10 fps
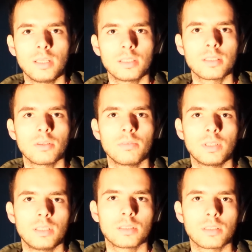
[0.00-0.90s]

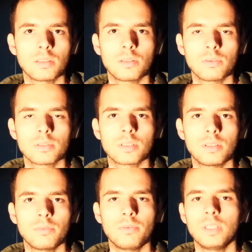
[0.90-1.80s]
Herzegovina is
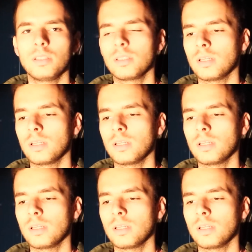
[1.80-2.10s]
concerned with.